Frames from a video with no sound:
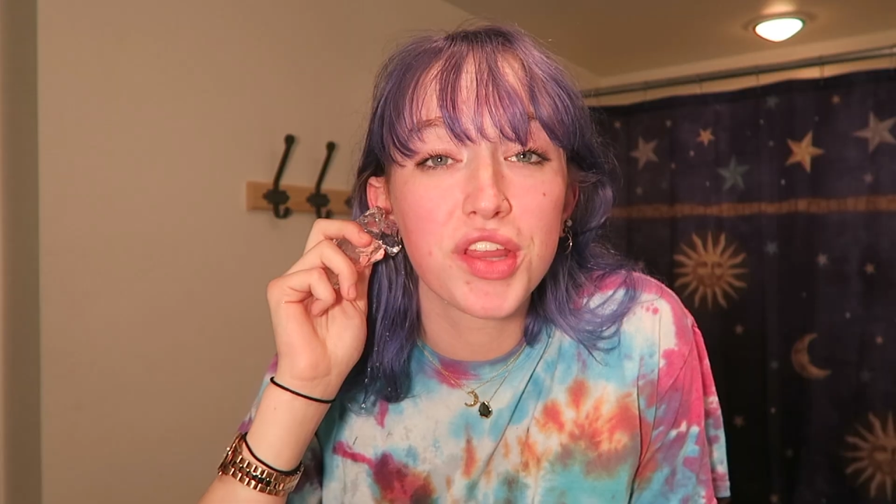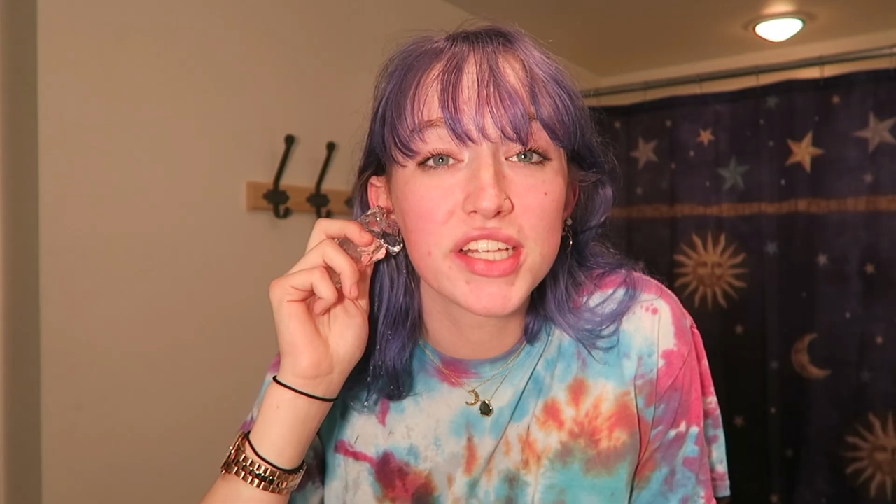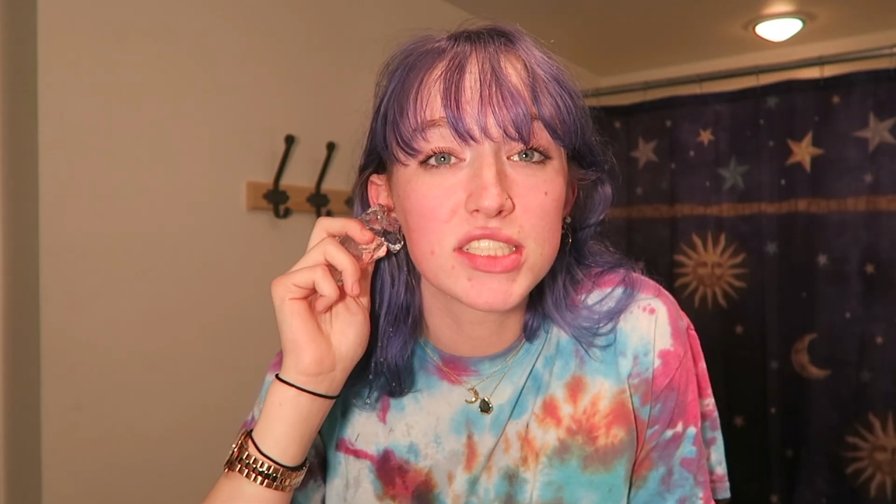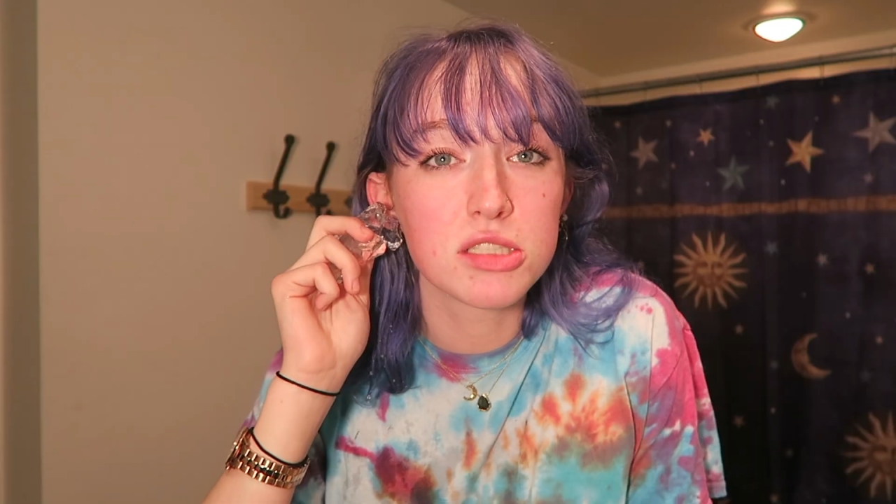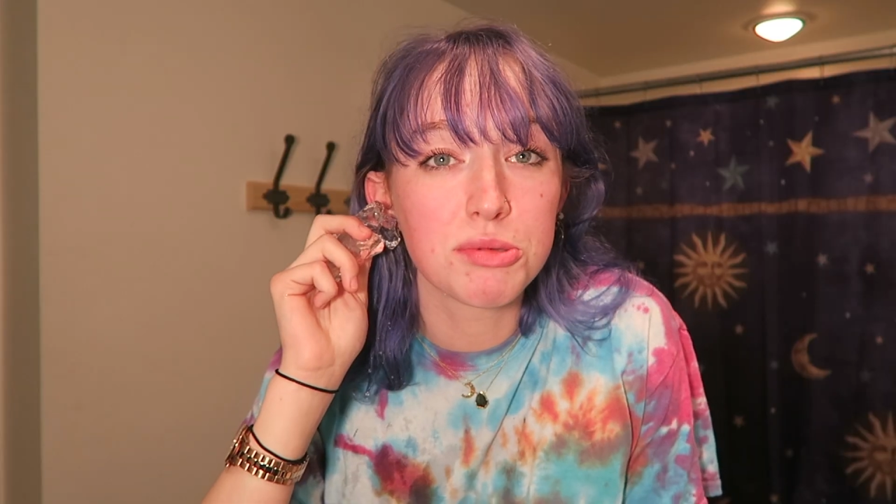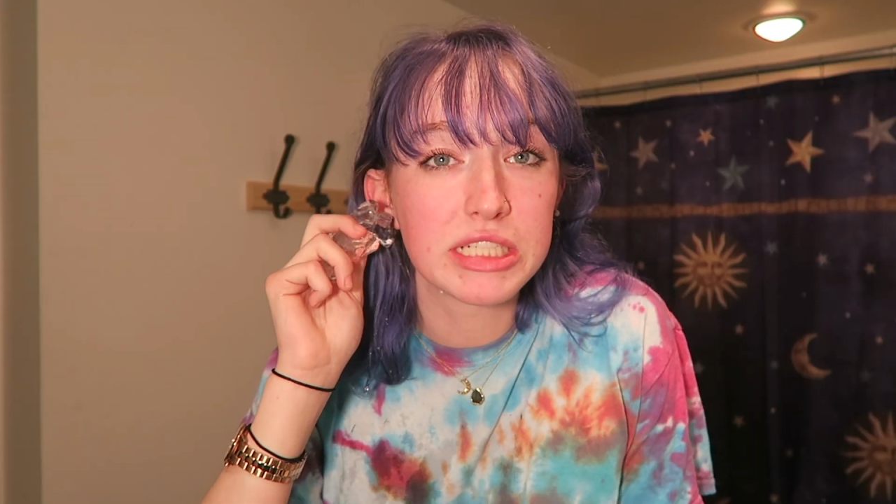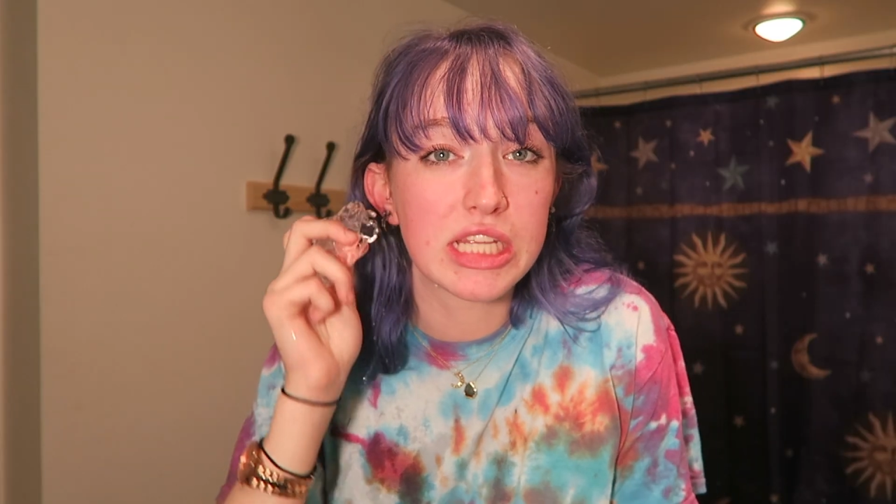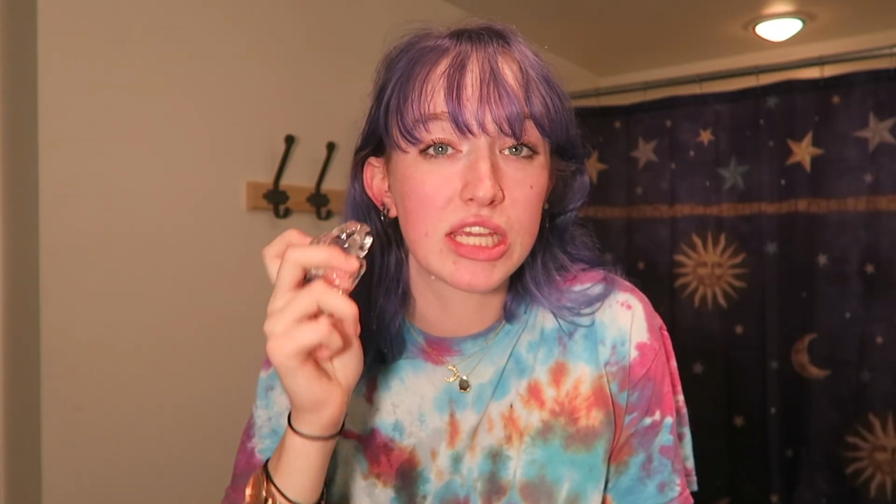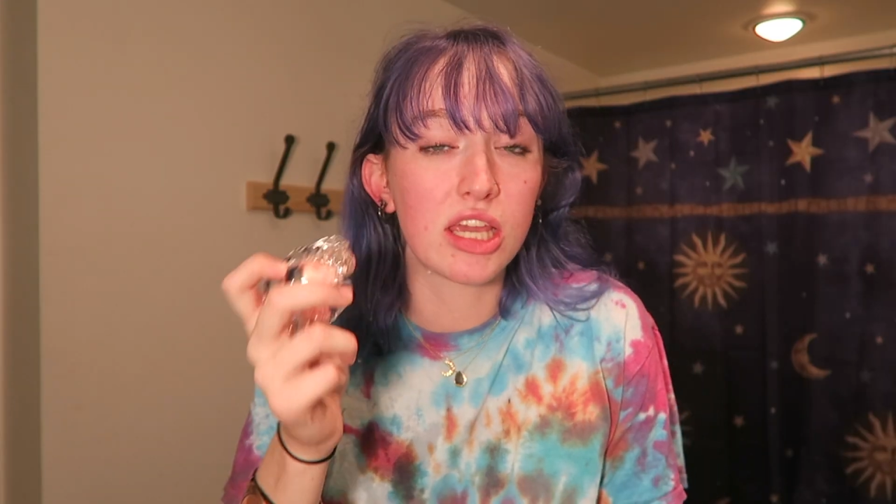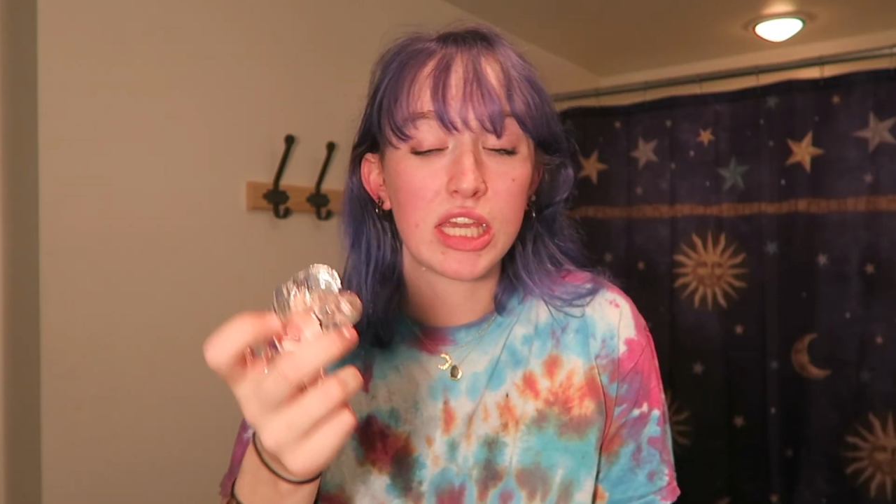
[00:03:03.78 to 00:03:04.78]
This has been
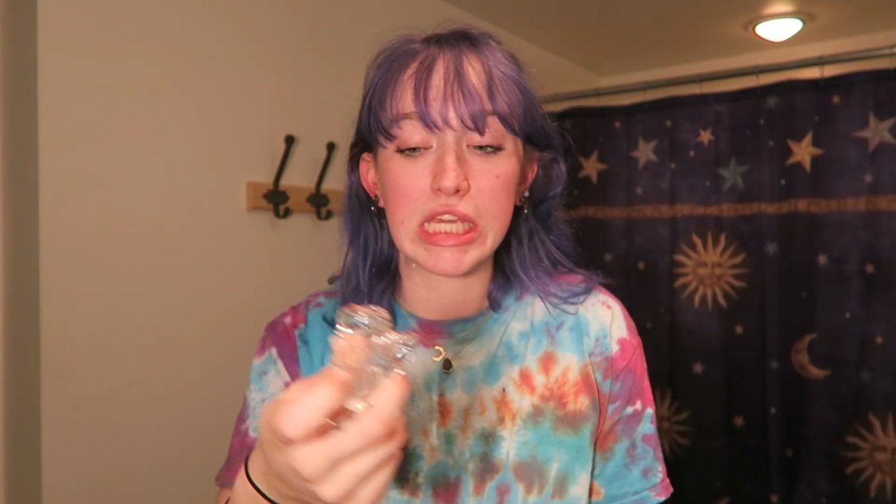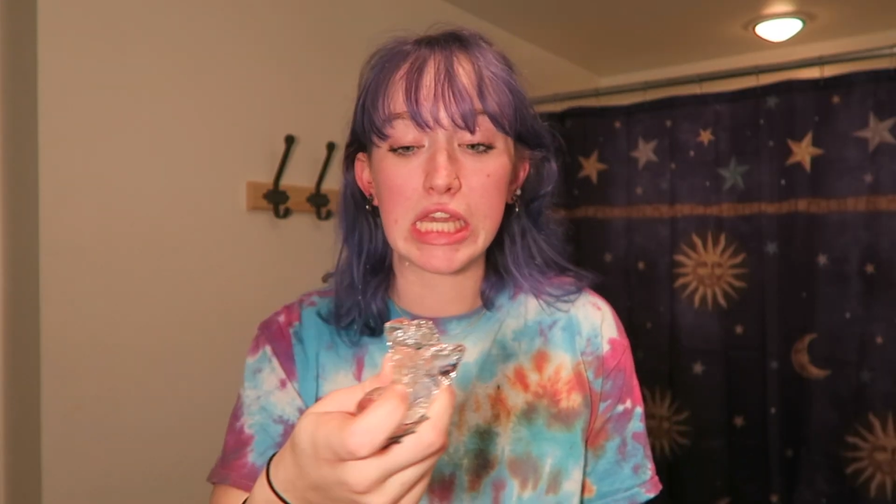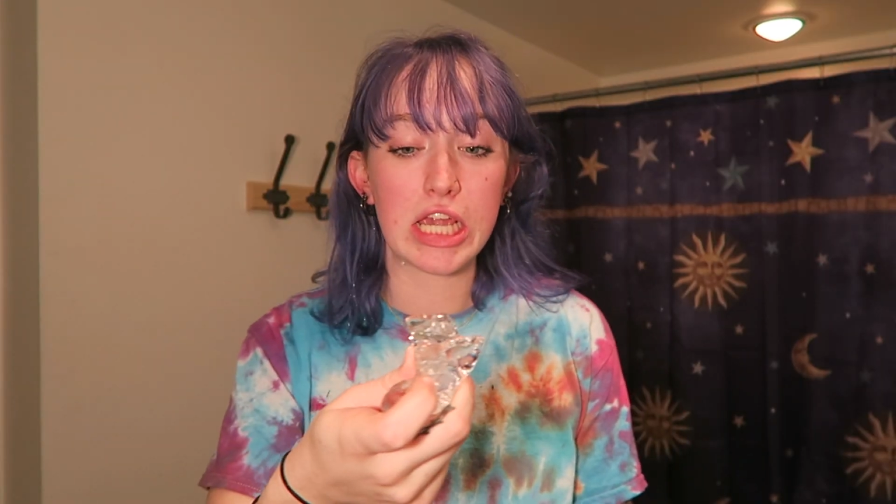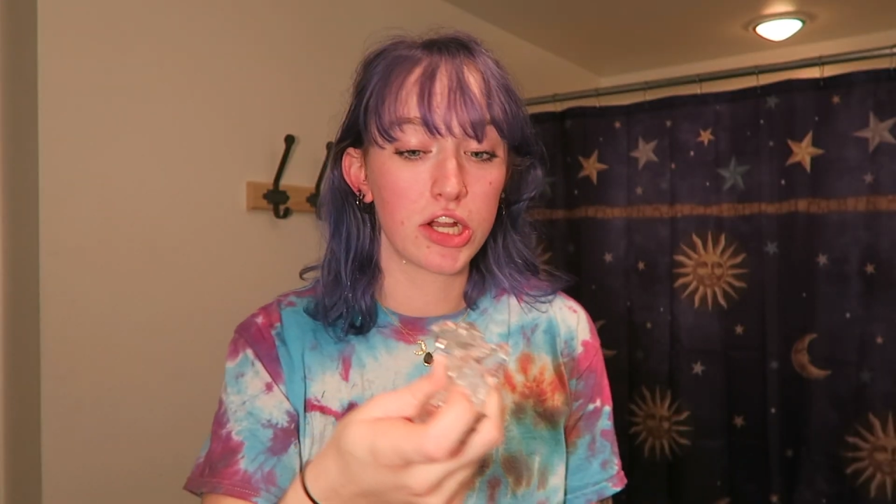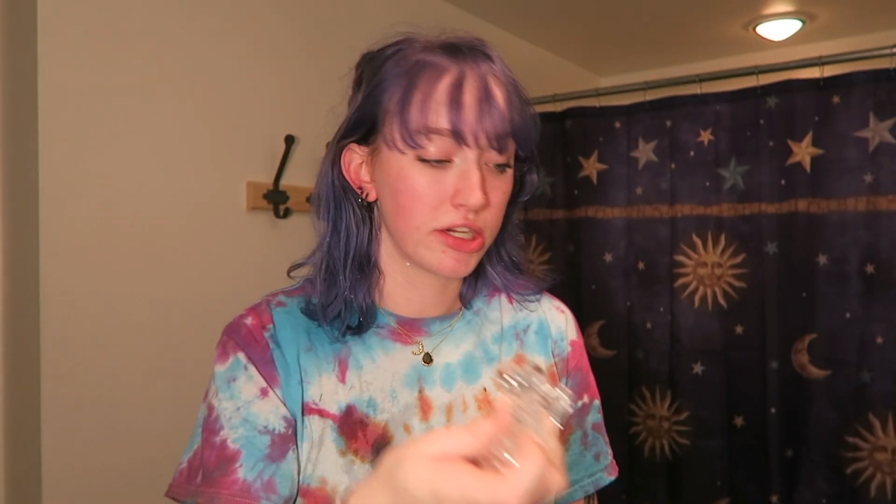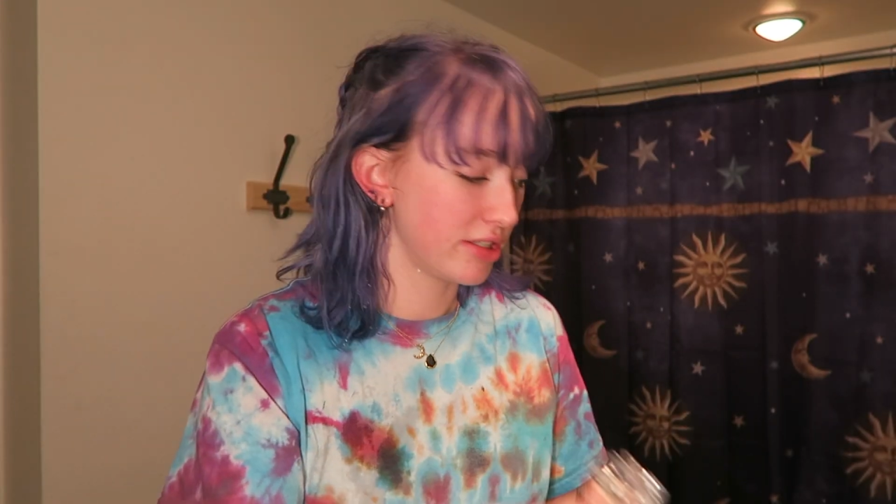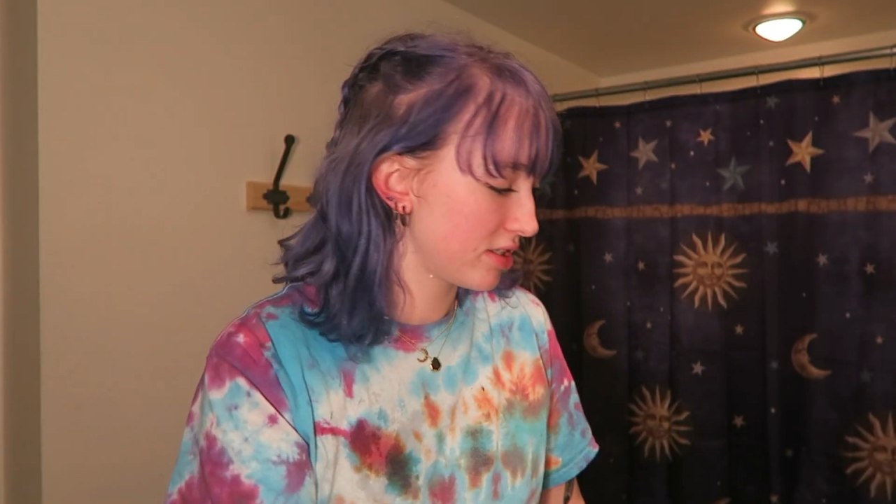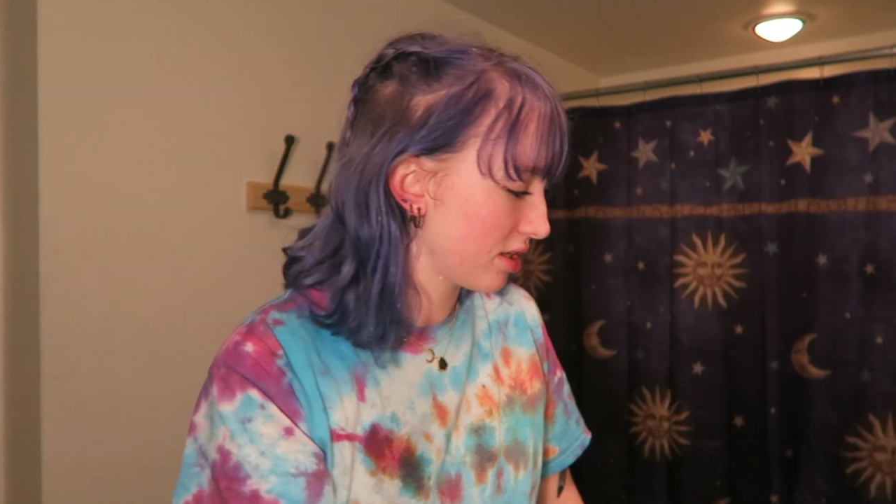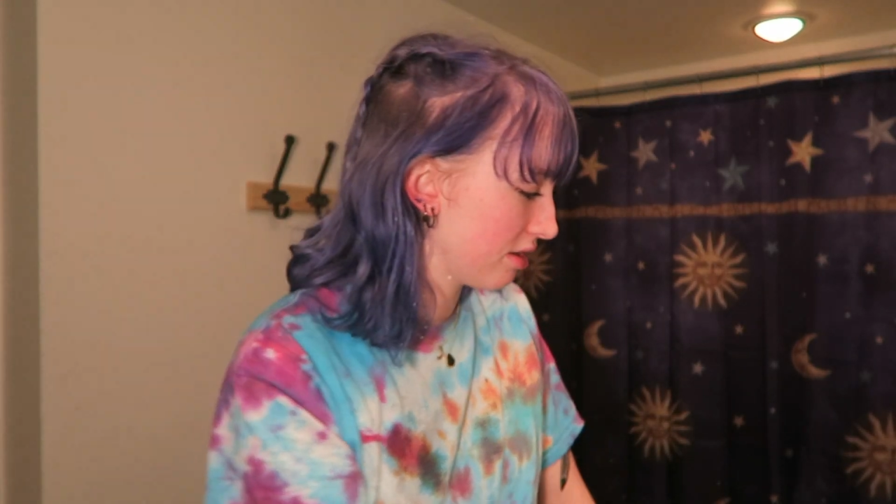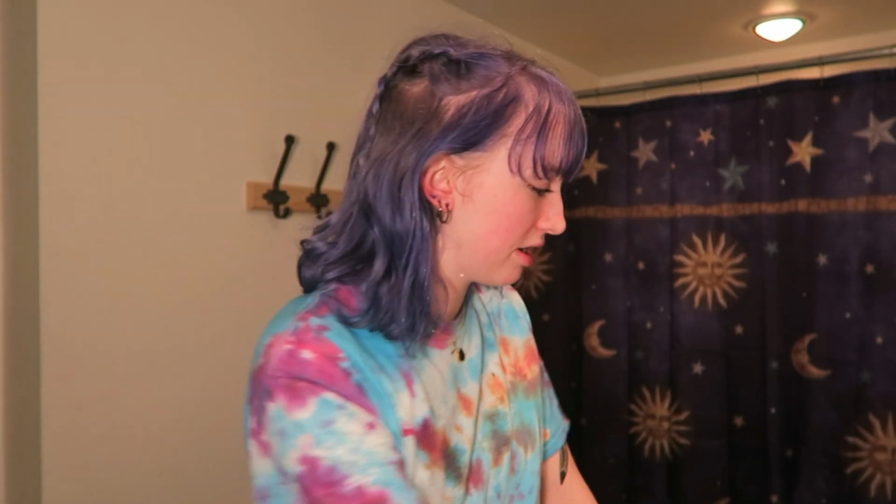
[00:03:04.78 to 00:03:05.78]
taking years, all